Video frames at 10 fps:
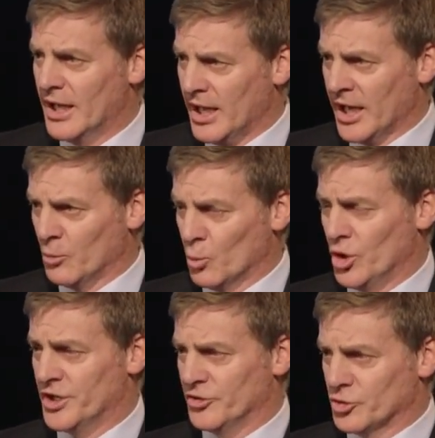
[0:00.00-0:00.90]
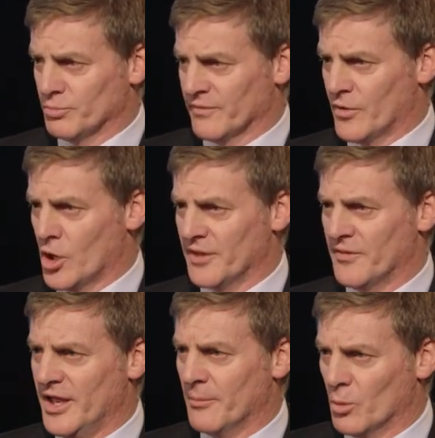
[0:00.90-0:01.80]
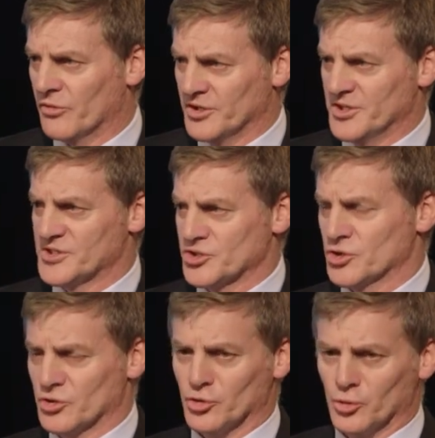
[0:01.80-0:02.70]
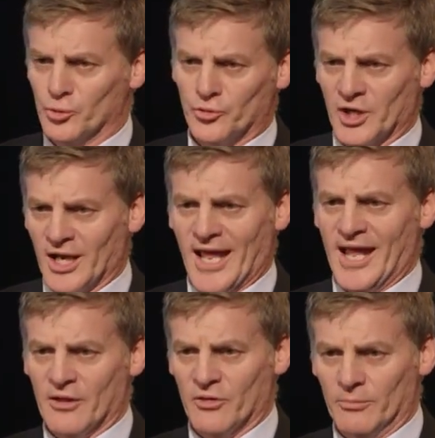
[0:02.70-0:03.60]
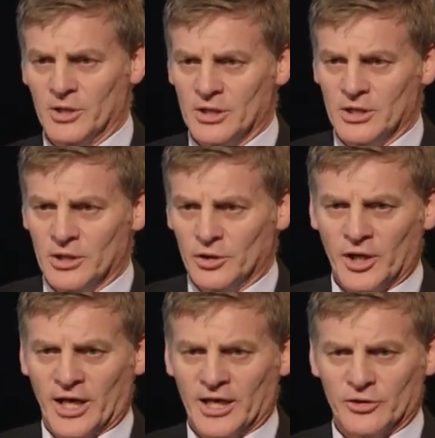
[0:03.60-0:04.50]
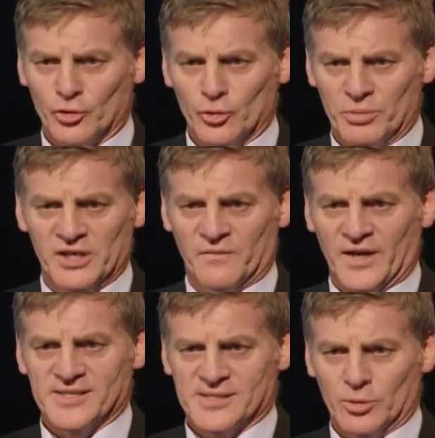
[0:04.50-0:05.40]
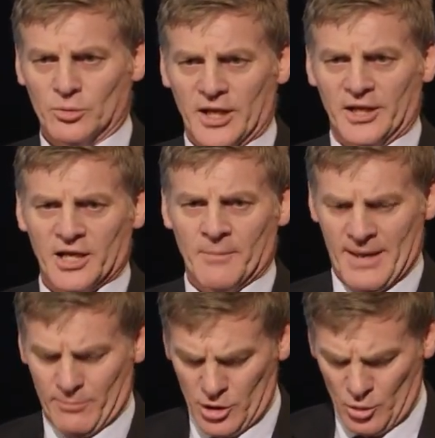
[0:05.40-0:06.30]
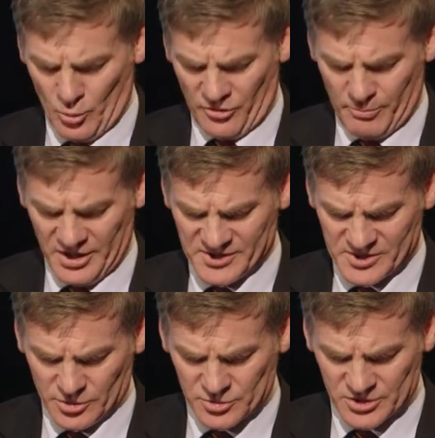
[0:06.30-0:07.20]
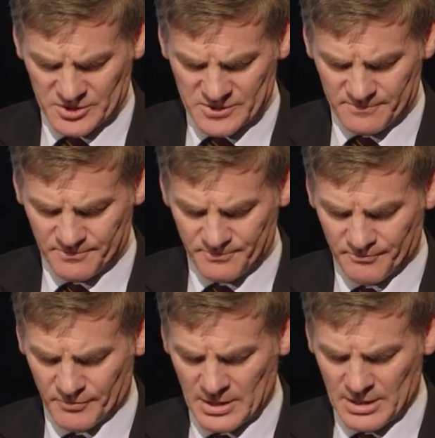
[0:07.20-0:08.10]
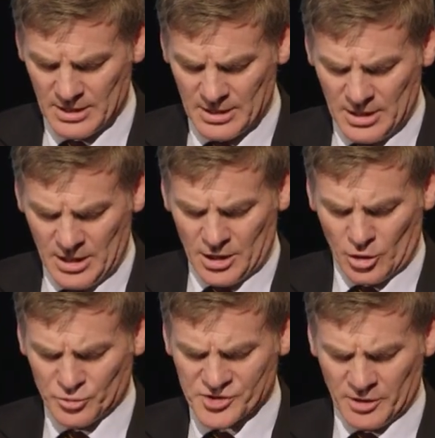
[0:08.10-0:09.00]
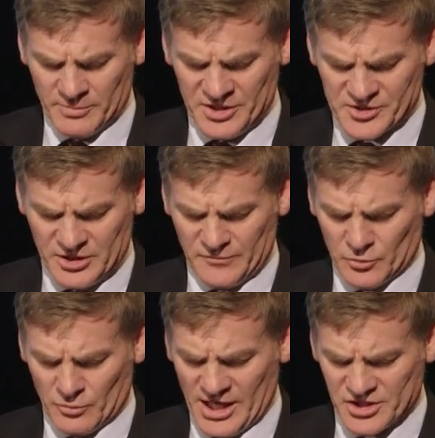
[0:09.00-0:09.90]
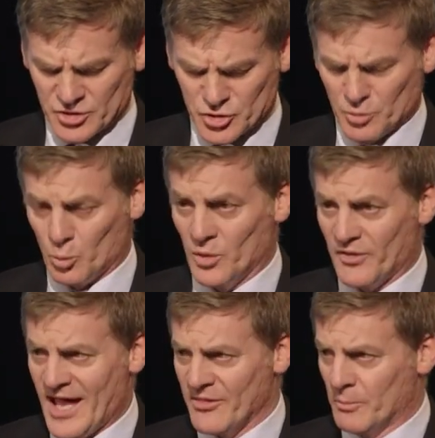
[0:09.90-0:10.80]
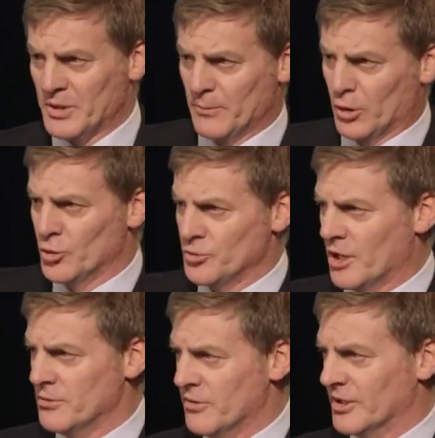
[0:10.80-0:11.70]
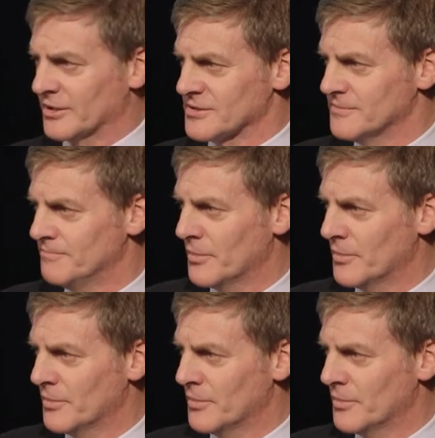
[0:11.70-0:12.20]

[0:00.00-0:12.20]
and working to provide them with the decision tools that allow them to be flexible and come up with better solutions. It also means a different relationship with other people who know things.